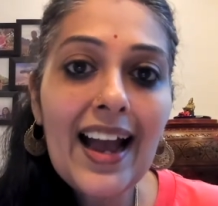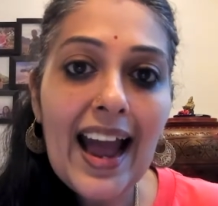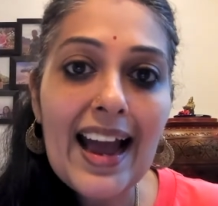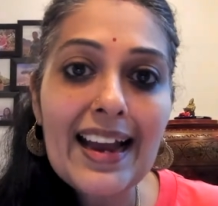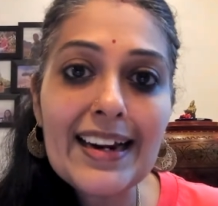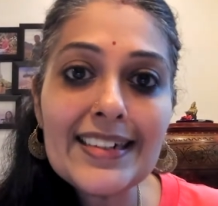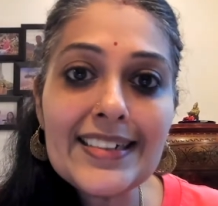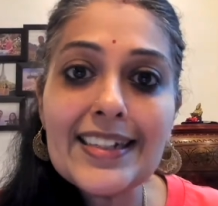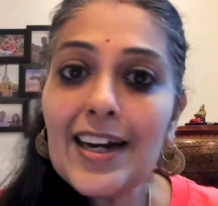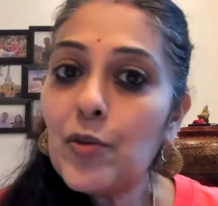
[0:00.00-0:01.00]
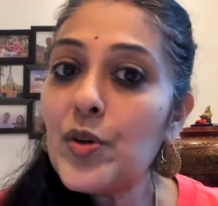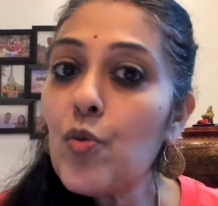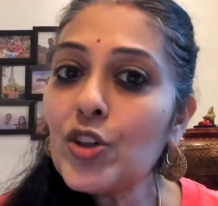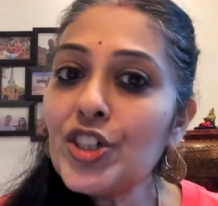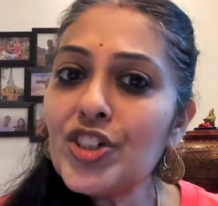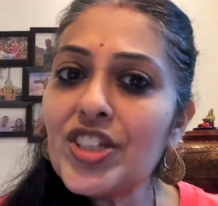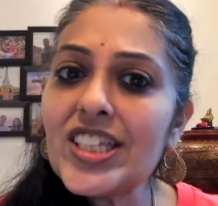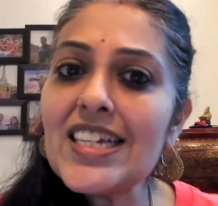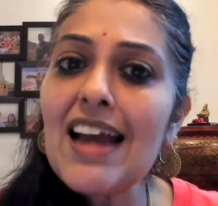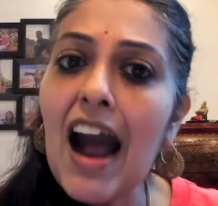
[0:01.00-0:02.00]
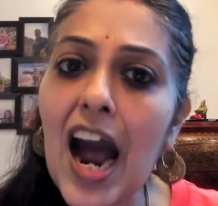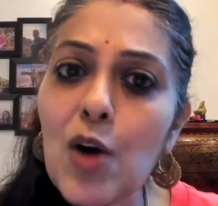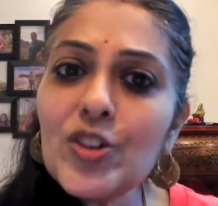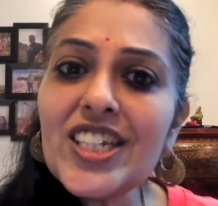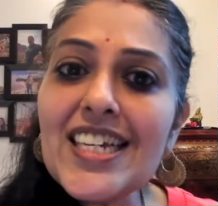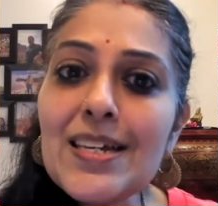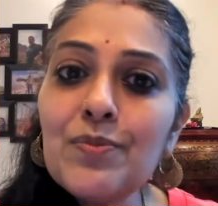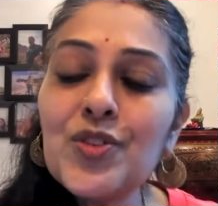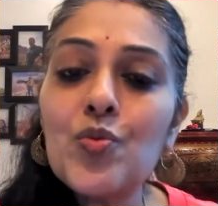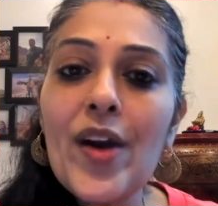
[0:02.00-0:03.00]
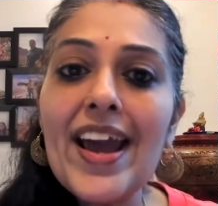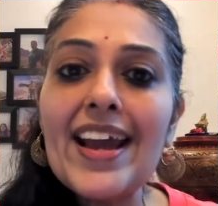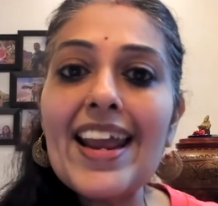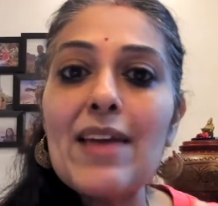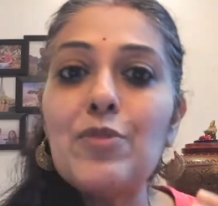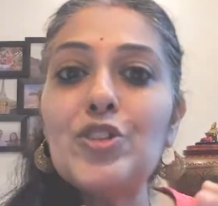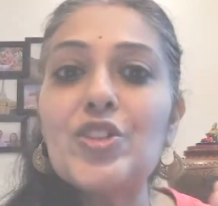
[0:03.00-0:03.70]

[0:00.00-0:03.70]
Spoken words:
and we wanted to see how teams were able to